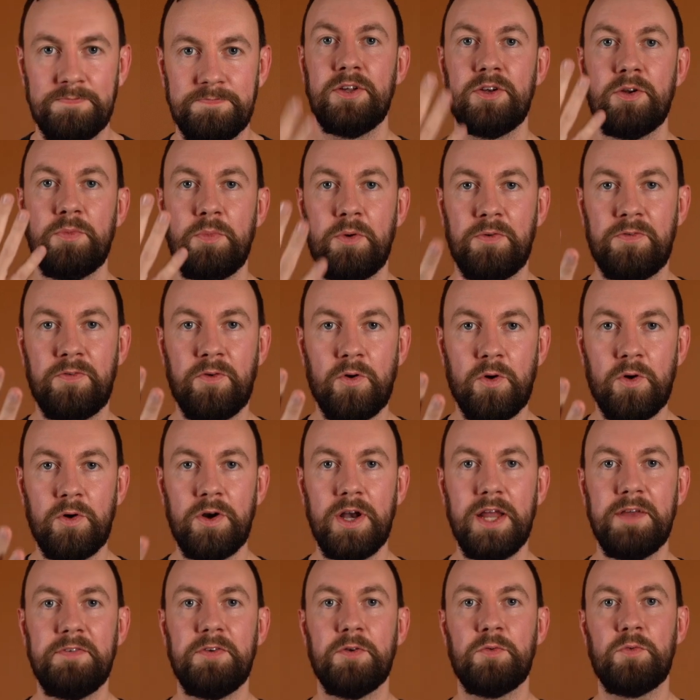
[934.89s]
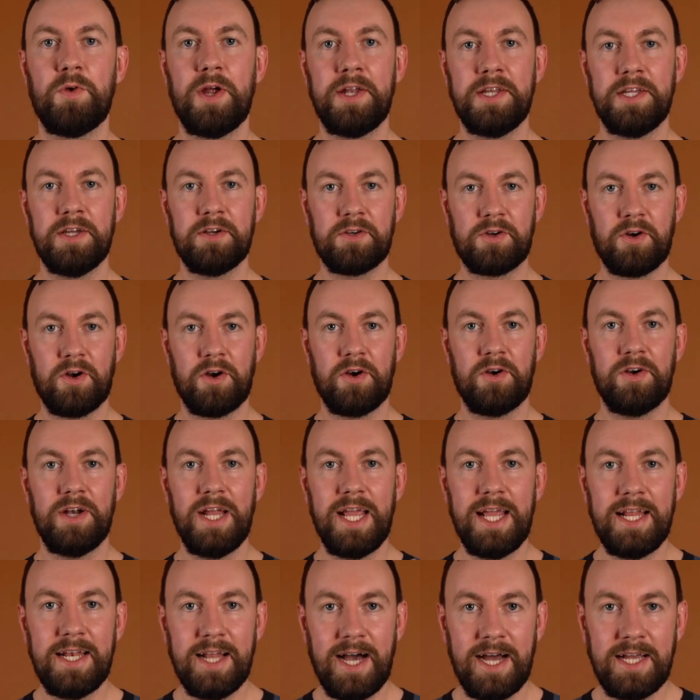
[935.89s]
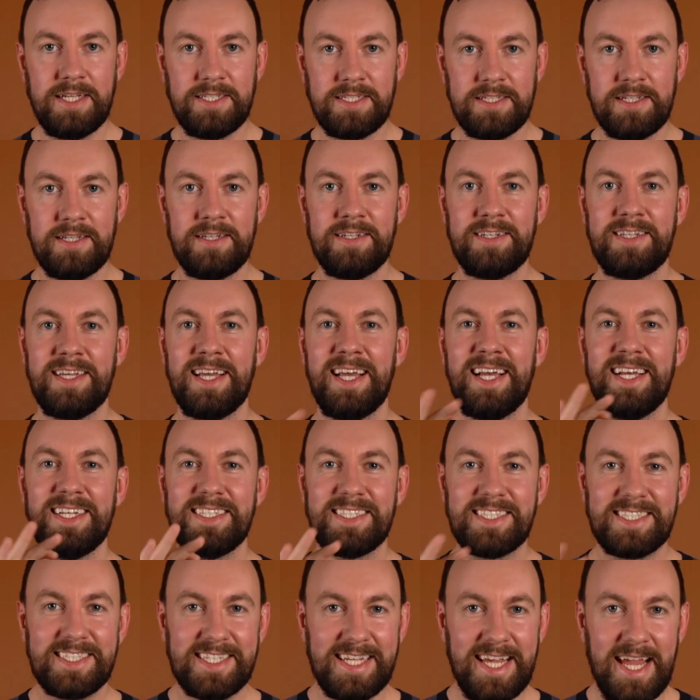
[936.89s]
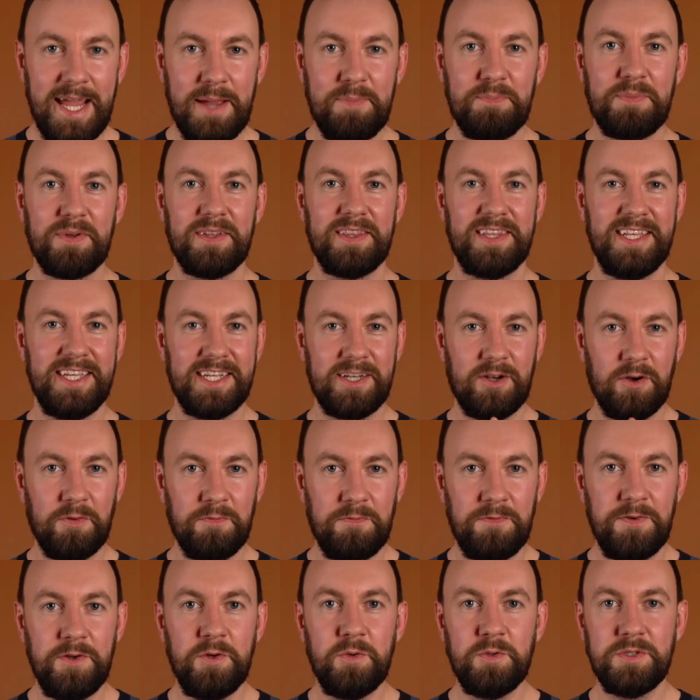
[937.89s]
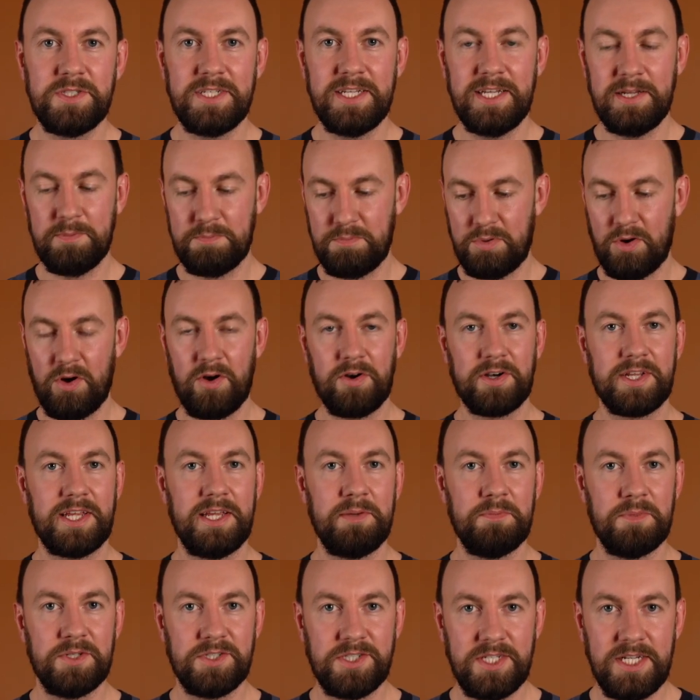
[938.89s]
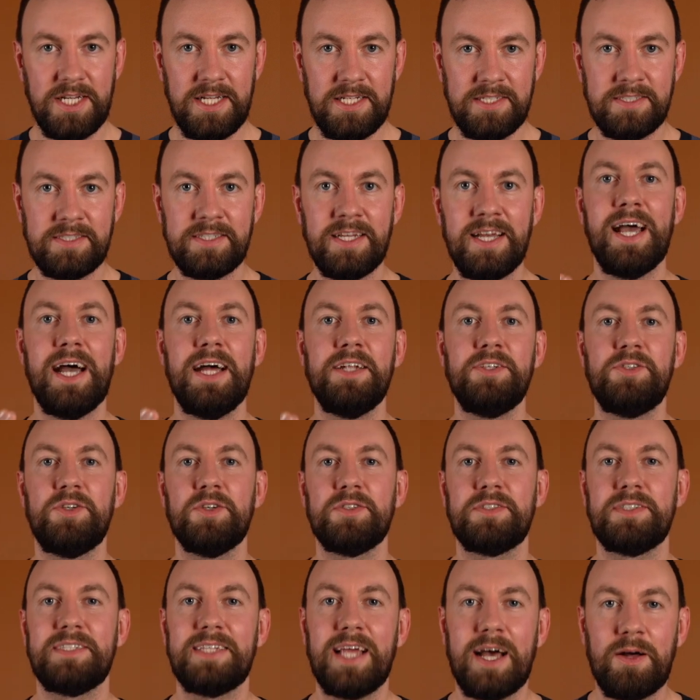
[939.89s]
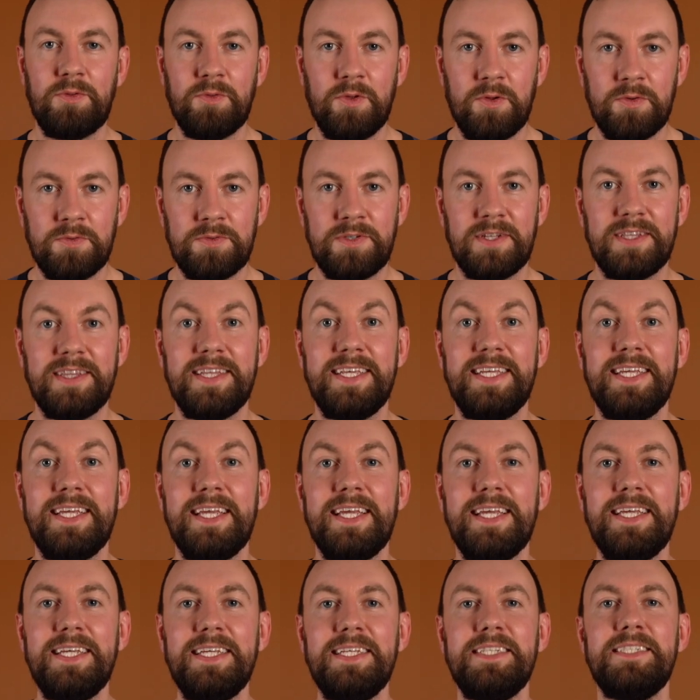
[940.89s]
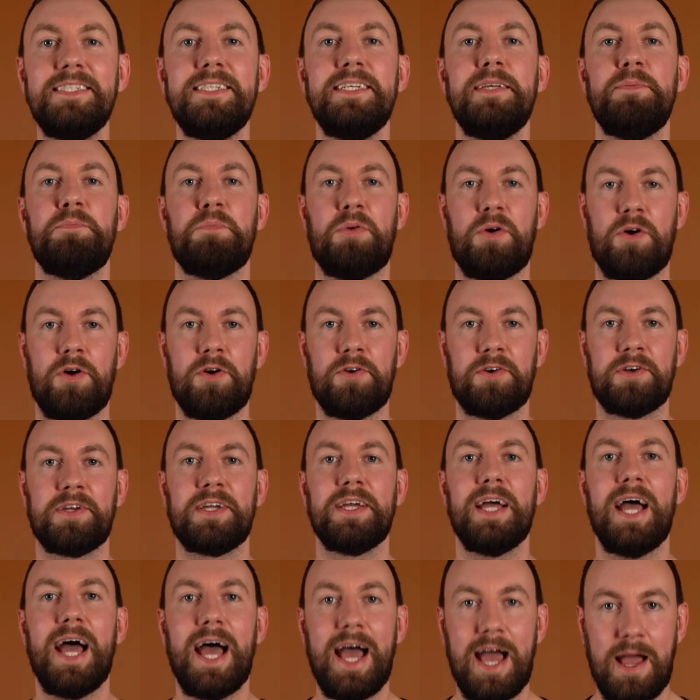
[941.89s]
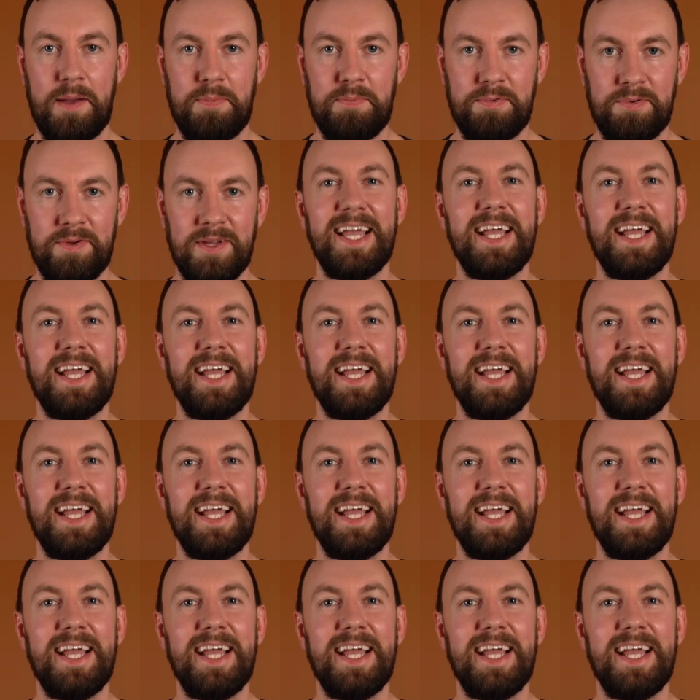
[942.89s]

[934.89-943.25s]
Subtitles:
Number 4, if you're renting a car in Iceland, skip the confusing parking machines and just download the Easy Park app.